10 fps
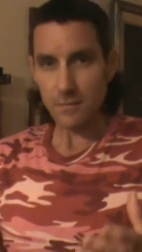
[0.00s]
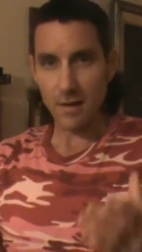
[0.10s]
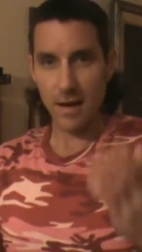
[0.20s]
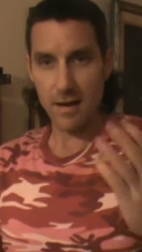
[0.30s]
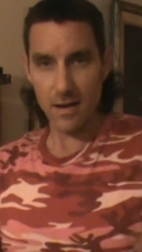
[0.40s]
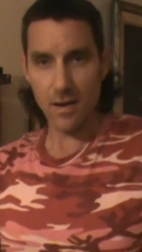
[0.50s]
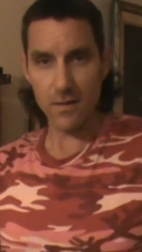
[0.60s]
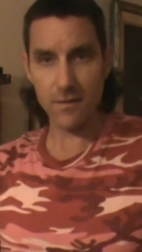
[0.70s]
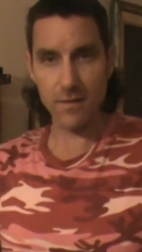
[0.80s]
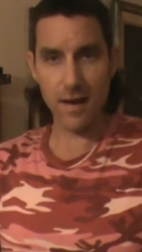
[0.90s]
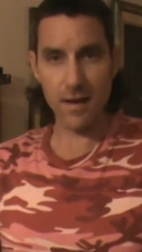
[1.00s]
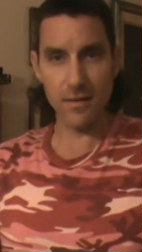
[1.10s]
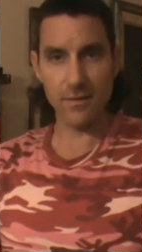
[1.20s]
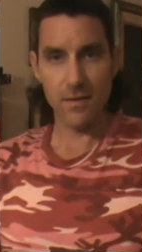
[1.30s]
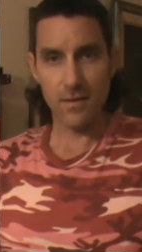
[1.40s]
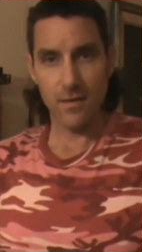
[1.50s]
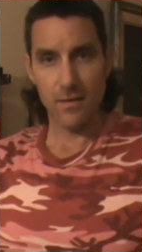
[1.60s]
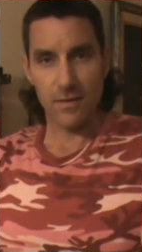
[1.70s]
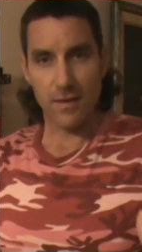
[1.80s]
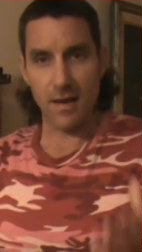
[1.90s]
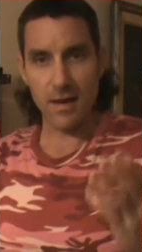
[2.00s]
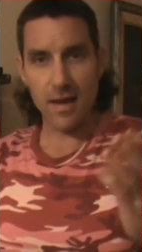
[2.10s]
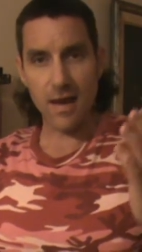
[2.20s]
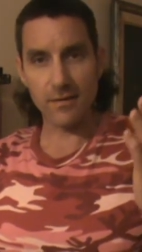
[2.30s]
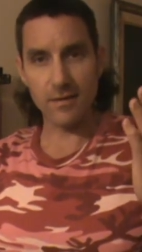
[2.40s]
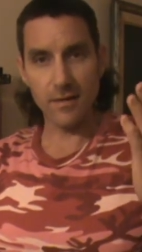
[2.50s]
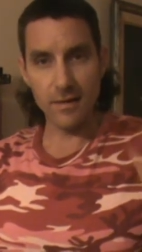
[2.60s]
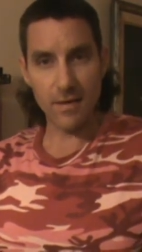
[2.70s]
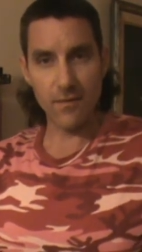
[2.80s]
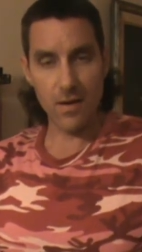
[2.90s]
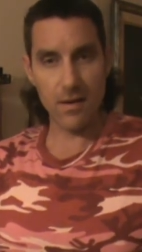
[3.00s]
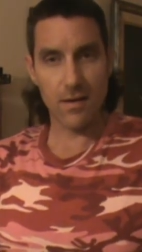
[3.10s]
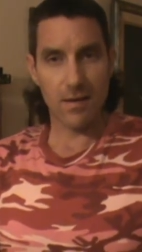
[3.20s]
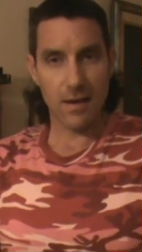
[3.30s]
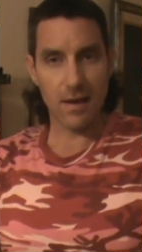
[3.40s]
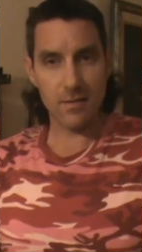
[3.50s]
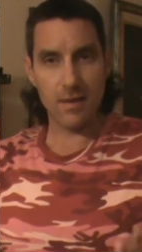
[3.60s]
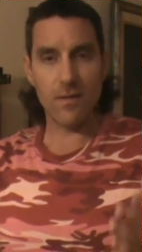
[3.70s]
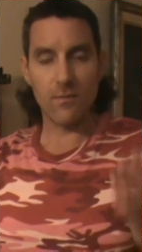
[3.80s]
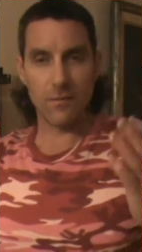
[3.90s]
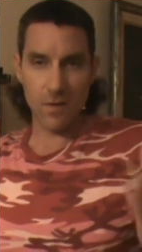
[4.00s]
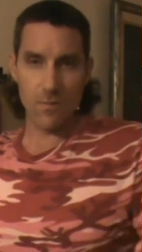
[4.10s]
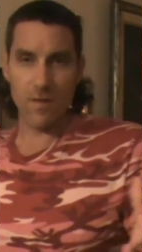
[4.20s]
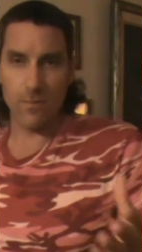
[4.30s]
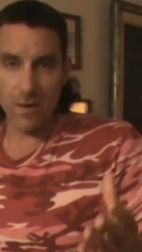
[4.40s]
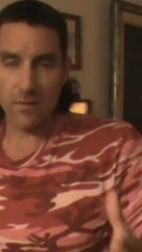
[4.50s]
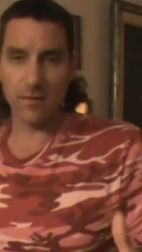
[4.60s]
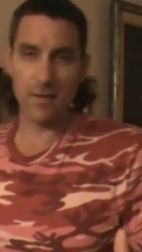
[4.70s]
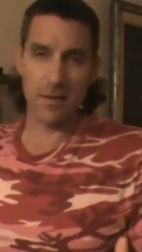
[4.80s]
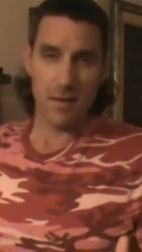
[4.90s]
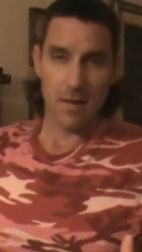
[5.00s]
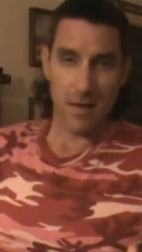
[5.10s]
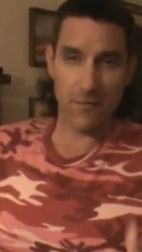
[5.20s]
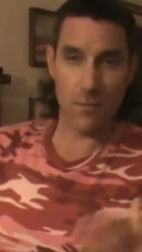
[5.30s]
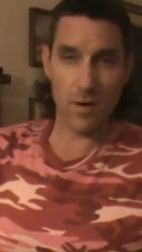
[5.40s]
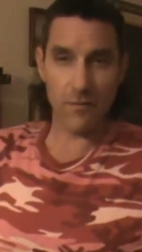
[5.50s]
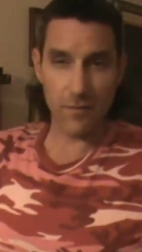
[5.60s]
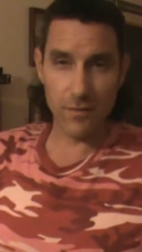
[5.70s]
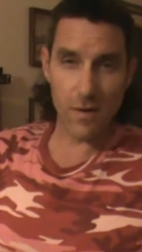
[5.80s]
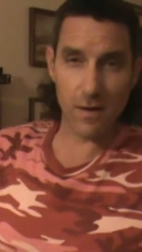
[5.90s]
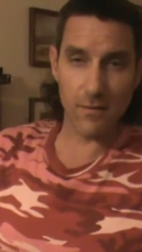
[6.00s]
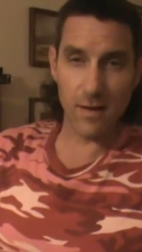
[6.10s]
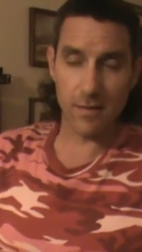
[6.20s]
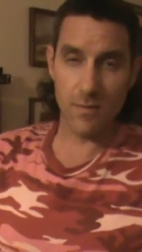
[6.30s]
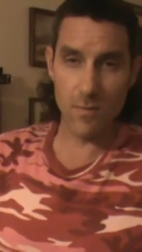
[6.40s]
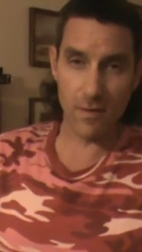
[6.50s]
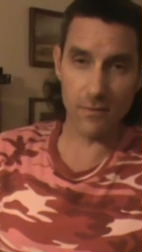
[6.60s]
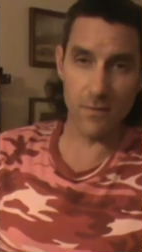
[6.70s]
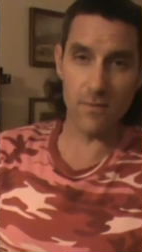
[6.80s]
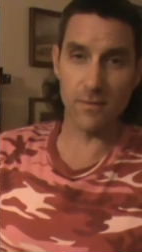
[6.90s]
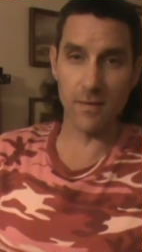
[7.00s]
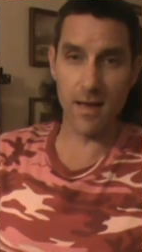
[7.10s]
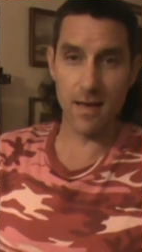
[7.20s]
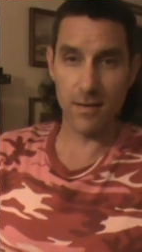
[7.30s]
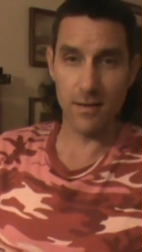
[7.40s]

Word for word: and he understands that he has to live on it. He even told me personally, if it weren't for drugs, I'd commit suicide.